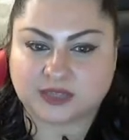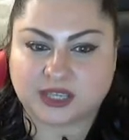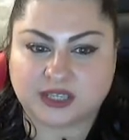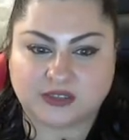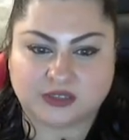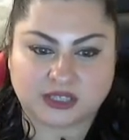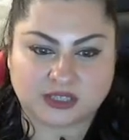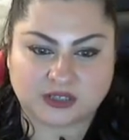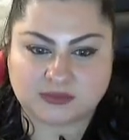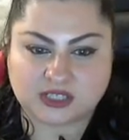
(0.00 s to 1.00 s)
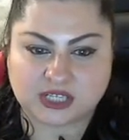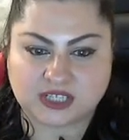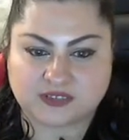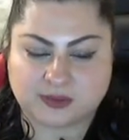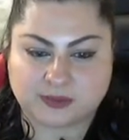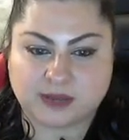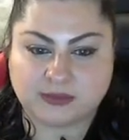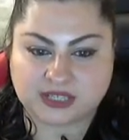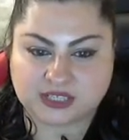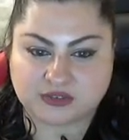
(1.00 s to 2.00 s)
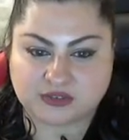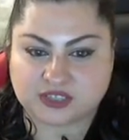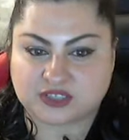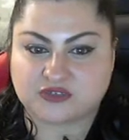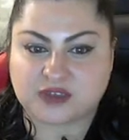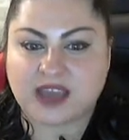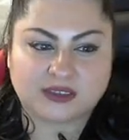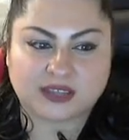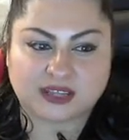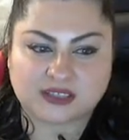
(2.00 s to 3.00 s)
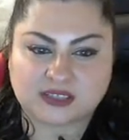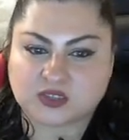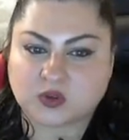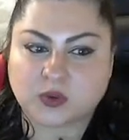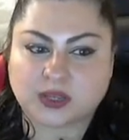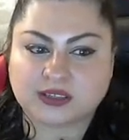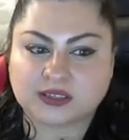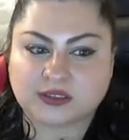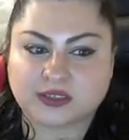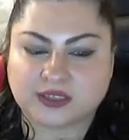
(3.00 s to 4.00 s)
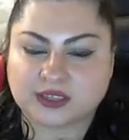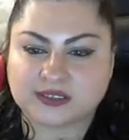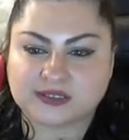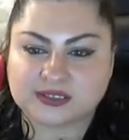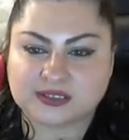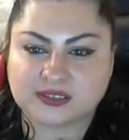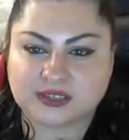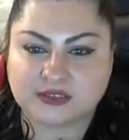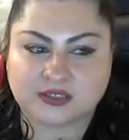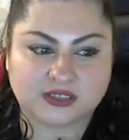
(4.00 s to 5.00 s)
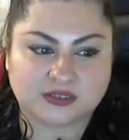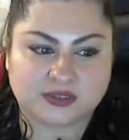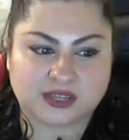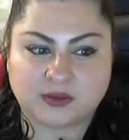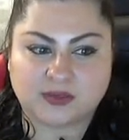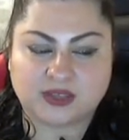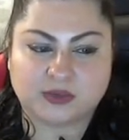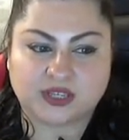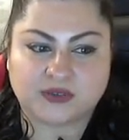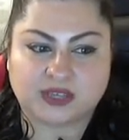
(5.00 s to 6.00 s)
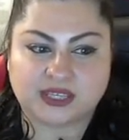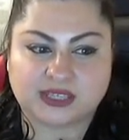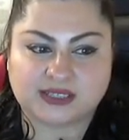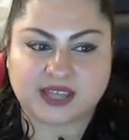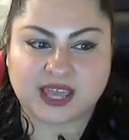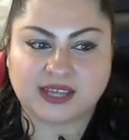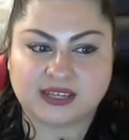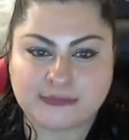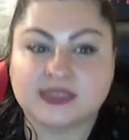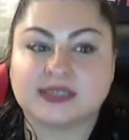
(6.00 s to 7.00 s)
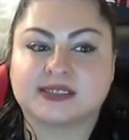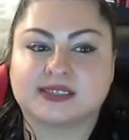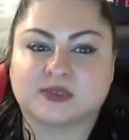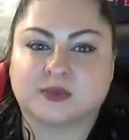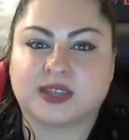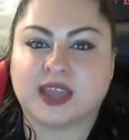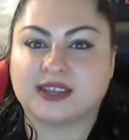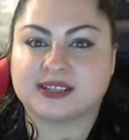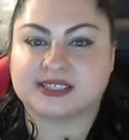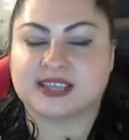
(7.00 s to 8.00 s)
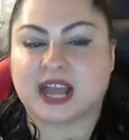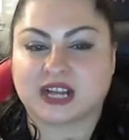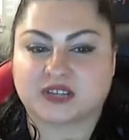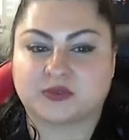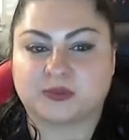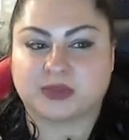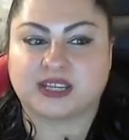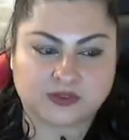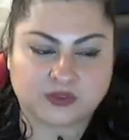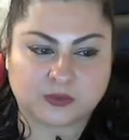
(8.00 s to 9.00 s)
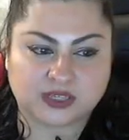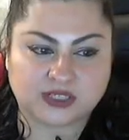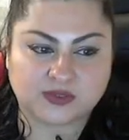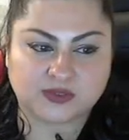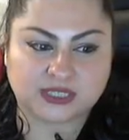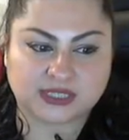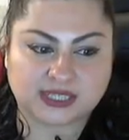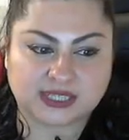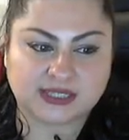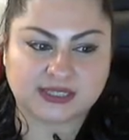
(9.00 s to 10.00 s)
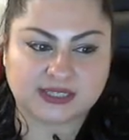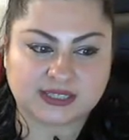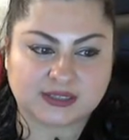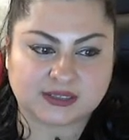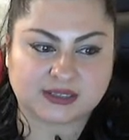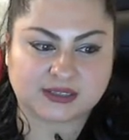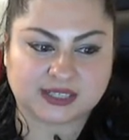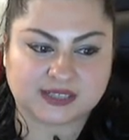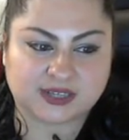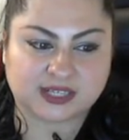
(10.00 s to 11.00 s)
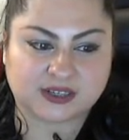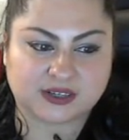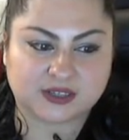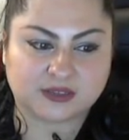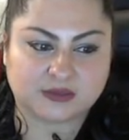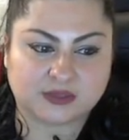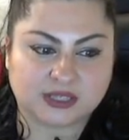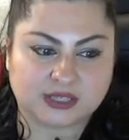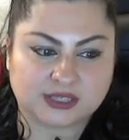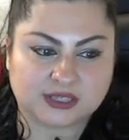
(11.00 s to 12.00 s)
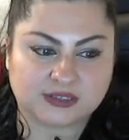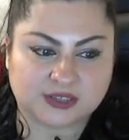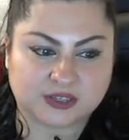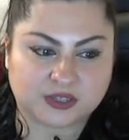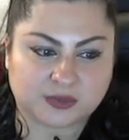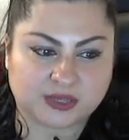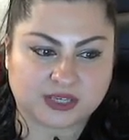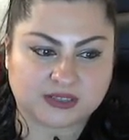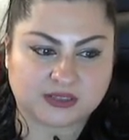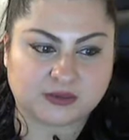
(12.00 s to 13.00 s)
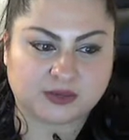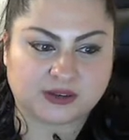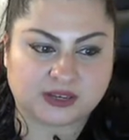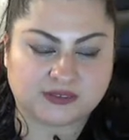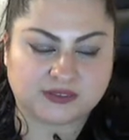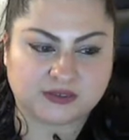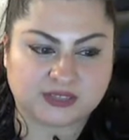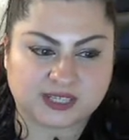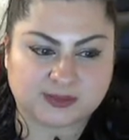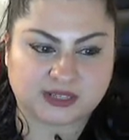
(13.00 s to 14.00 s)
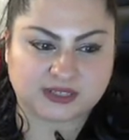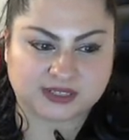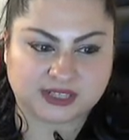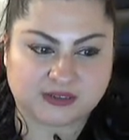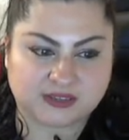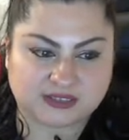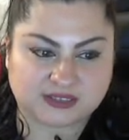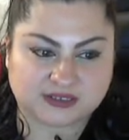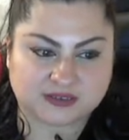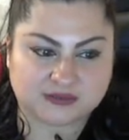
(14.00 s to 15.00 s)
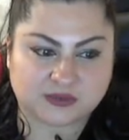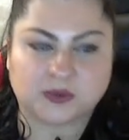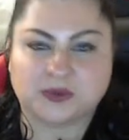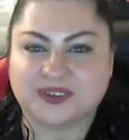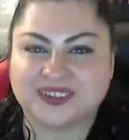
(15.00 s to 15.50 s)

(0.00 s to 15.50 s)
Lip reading: And you can, change it from published to just a draft. That's just quick little things that you can do there. And when you hit edit, this is what edits the actual page. If you want to delete, here, let's find our here's our new page. Oh wow, I have 2 test pages now. That's cool.